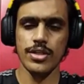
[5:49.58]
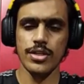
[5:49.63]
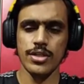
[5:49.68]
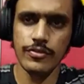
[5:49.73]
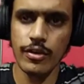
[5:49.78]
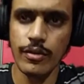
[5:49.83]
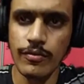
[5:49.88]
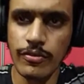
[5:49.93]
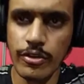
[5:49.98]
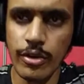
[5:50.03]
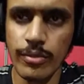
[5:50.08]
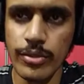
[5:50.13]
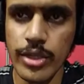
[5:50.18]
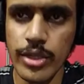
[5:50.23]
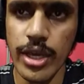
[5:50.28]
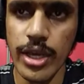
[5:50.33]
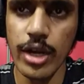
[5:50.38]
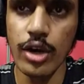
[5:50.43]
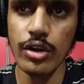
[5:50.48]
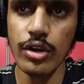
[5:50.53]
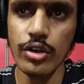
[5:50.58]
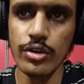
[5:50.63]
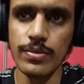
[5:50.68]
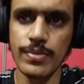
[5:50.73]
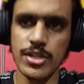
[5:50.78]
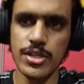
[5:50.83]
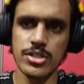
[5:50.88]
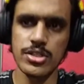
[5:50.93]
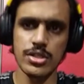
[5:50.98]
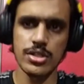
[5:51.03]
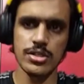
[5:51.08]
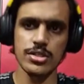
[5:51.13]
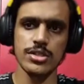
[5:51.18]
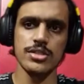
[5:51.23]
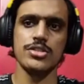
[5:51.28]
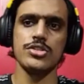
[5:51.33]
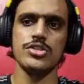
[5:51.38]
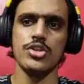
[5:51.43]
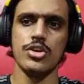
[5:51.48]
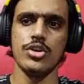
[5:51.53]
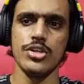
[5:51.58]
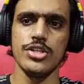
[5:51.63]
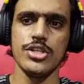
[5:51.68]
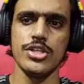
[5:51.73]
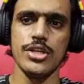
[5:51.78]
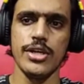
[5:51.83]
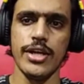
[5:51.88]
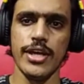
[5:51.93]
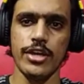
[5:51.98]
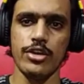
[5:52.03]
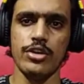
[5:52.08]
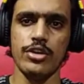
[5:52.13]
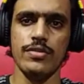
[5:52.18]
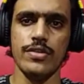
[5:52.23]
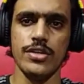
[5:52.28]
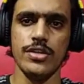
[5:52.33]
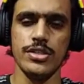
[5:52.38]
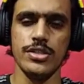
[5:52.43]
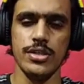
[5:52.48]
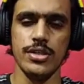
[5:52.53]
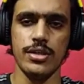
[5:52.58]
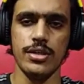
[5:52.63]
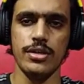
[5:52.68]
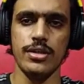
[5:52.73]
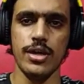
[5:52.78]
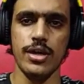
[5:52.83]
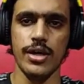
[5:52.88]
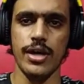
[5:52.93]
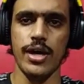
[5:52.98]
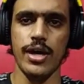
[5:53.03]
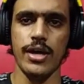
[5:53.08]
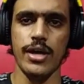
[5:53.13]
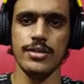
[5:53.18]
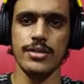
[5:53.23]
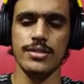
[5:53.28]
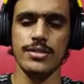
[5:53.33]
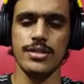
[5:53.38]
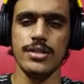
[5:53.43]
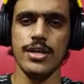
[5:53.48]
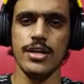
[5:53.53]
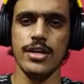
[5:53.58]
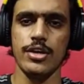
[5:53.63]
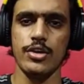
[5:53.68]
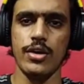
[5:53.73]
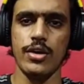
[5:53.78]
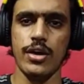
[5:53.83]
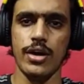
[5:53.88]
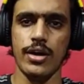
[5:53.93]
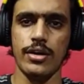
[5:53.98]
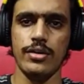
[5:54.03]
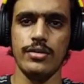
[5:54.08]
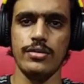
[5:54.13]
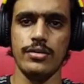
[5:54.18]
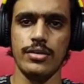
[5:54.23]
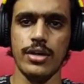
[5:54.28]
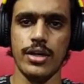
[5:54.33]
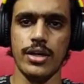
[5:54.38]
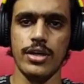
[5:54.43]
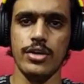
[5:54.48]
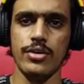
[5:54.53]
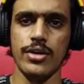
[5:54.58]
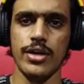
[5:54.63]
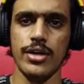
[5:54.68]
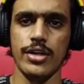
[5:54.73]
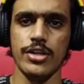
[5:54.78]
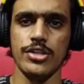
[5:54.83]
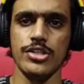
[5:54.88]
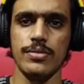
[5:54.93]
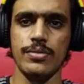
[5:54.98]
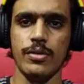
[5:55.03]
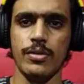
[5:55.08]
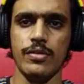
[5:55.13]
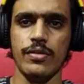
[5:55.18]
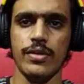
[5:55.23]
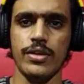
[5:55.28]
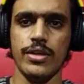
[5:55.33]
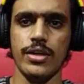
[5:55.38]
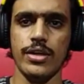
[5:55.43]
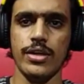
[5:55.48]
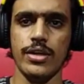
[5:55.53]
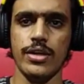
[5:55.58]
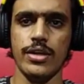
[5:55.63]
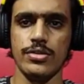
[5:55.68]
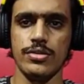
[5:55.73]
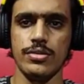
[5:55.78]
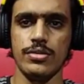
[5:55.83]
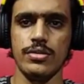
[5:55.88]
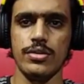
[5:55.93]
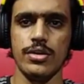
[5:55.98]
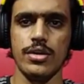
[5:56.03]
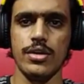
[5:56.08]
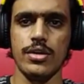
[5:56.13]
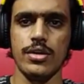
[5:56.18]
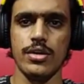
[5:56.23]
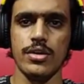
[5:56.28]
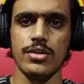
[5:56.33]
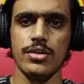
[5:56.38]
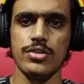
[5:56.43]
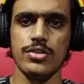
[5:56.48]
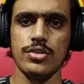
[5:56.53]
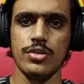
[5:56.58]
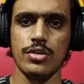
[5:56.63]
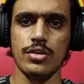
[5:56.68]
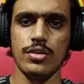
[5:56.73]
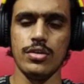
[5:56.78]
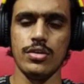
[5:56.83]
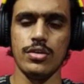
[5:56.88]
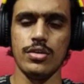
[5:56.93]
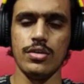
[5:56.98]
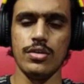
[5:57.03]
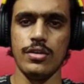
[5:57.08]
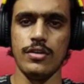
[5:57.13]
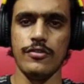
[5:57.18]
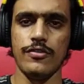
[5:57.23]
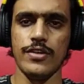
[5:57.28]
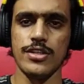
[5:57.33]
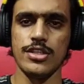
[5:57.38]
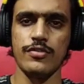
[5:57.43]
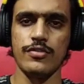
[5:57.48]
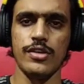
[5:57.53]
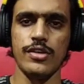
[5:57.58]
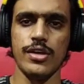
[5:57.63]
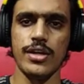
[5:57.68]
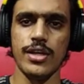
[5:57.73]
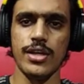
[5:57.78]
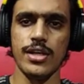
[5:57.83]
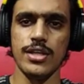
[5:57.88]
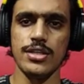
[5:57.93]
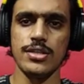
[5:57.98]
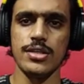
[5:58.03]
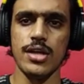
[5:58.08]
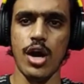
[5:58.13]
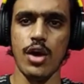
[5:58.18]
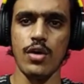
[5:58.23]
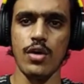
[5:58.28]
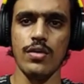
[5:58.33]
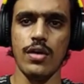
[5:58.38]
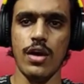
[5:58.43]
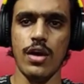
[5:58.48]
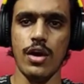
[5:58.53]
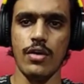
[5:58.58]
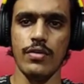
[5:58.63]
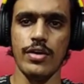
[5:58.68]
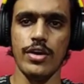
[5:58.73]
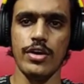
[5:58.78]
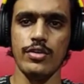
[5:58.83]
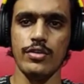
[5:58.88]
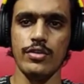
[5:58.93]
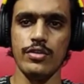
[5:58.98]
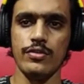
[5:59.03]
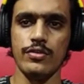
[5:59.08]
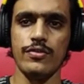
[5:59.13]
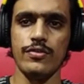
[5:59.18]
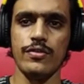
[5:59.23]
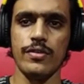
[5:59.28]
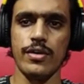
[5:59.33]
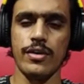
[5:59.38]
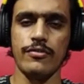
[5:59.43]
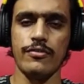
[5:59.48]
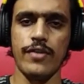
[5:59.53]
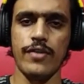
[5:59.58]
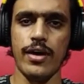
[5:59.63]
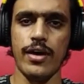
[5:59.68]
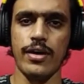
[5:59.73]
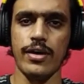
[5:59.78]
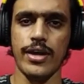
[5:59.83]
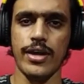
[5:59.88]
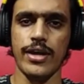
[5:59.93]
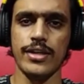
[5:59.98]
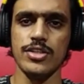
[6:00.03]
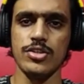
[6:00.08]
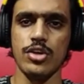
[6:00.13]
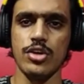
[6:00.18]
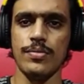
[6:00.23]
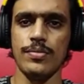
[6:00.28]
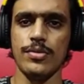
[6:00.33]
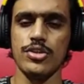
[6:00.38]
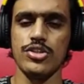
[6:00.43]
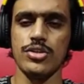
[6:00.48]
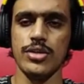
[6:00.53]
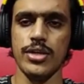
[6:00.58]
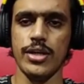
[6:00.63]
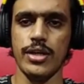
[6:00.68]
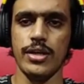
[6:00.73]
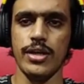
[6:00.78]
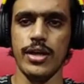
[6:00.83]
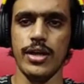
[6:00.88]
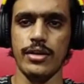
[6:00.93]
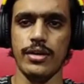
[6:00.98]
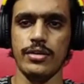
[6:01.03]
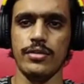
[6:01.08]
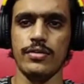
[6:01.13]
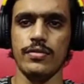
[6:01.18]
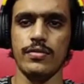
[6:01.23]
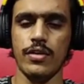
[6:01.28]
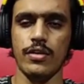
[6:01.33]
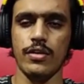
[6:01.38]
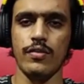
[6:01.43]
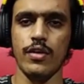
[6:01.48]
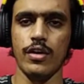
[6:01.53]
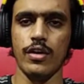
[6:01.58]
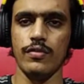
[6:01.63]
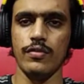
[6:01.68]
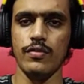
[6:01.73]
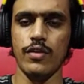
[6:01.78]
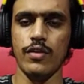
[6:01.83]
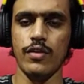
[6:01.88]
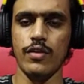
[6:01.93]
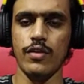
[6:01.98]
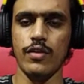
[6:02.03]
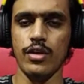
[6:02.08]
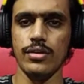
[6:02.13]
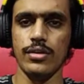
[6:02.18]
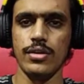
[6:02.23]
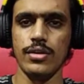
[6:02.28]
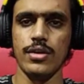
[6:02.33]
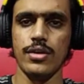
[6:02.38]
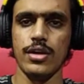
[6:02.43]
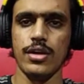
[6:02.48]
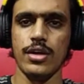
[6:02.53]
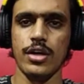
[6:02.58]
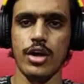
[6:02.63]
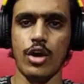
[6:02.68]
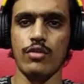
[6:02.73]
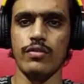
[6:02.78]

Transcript: okay sir from from there on to prestigious georgia tech university i, I see that you had done your internship over there also so uh, first of all tell us how how did you uh, get this opportunity? Like, what, what, what all